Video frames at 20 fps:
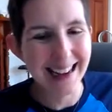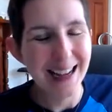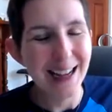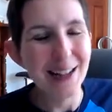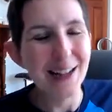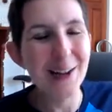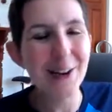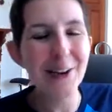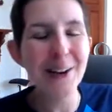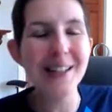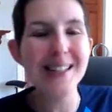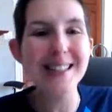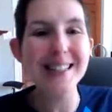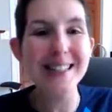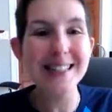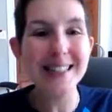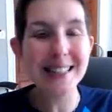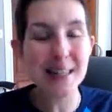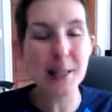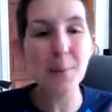You're going to
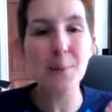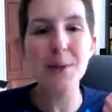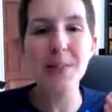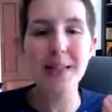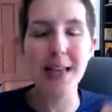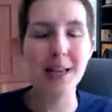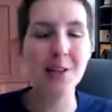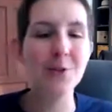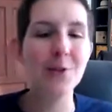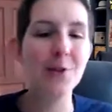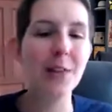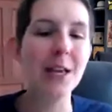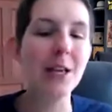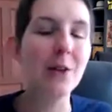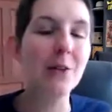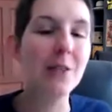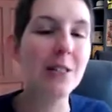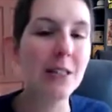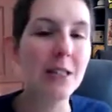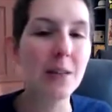see potential that
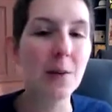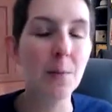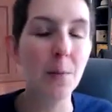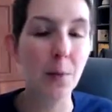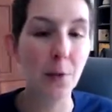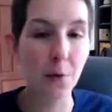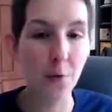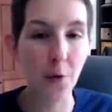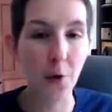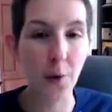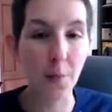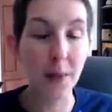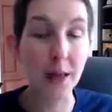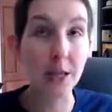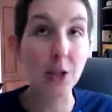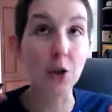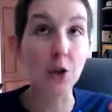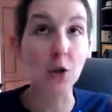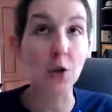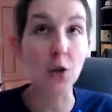you didn't before
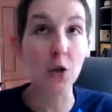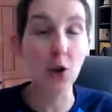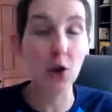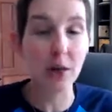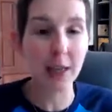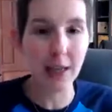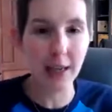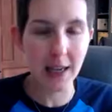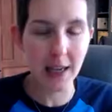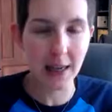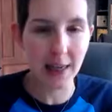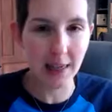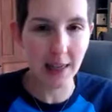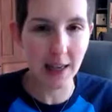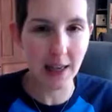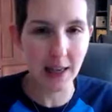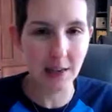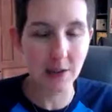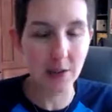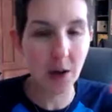because you're looking at
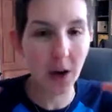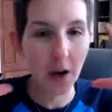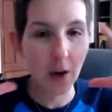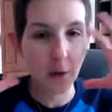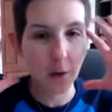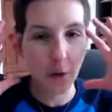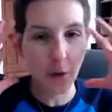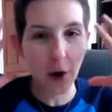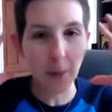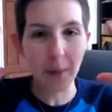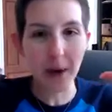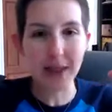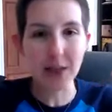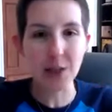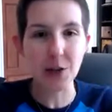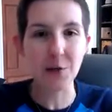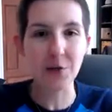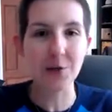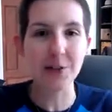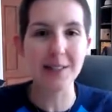things from a
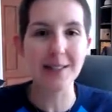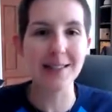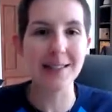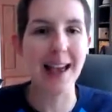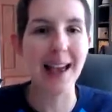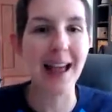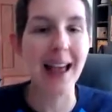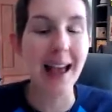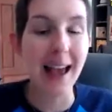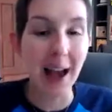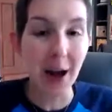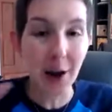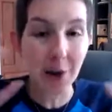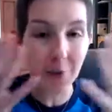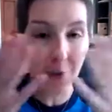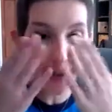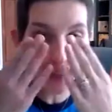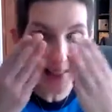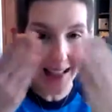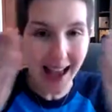different set
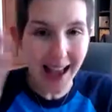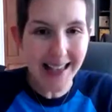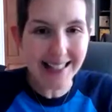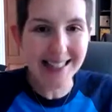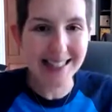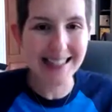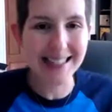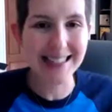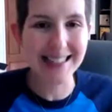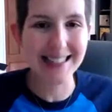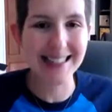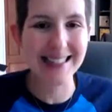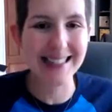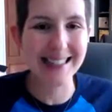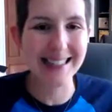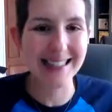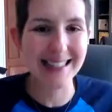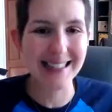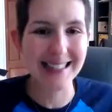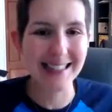of
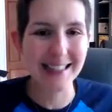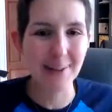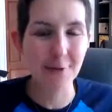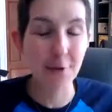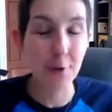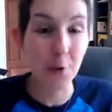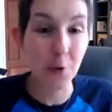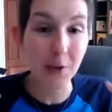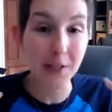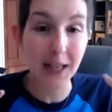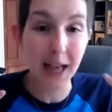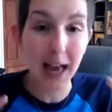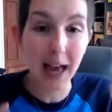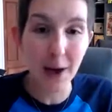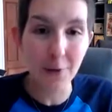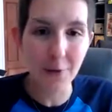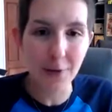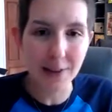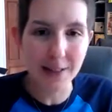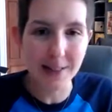glasses, from those
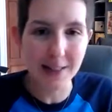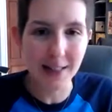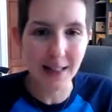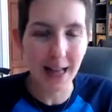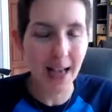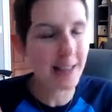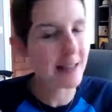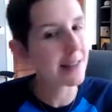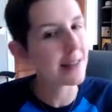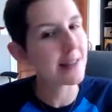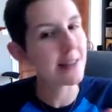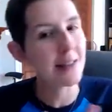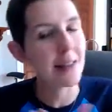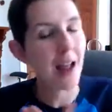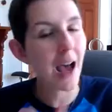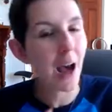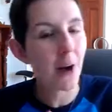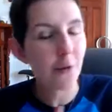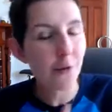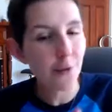confidence glasses,
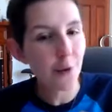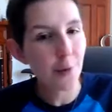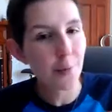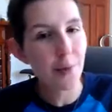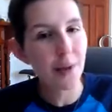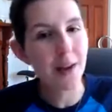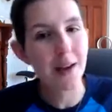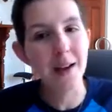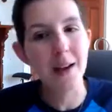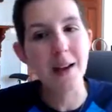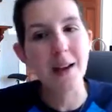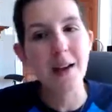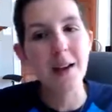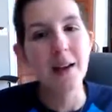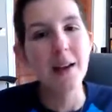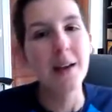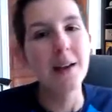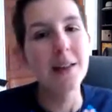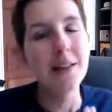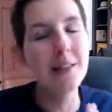not from the
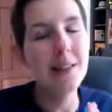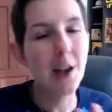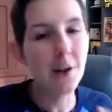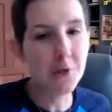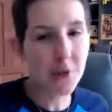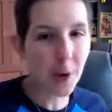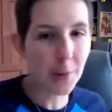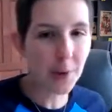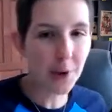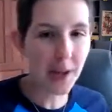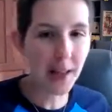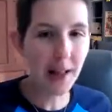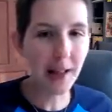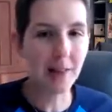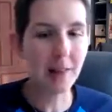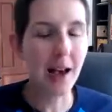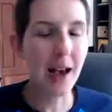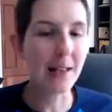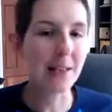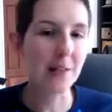self-deprecating
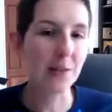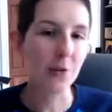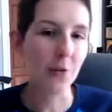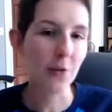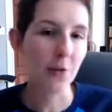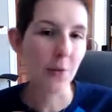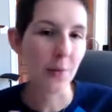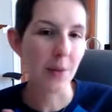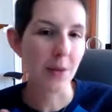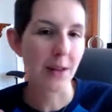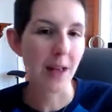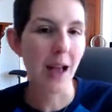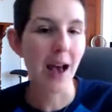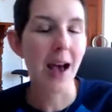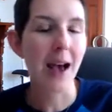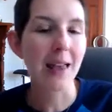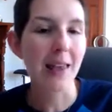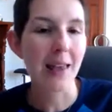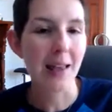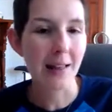glasses or from the
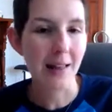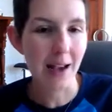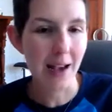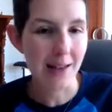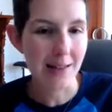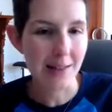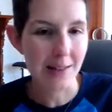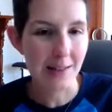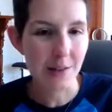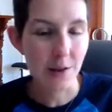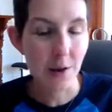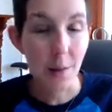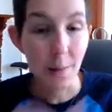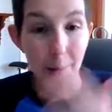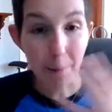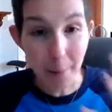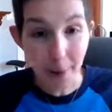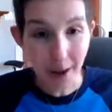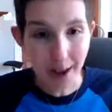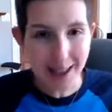cocky glasses,
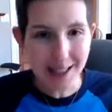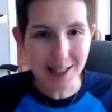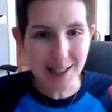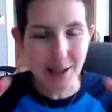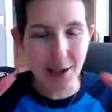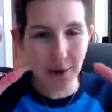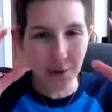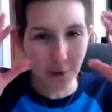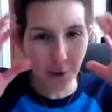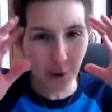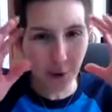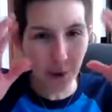but from the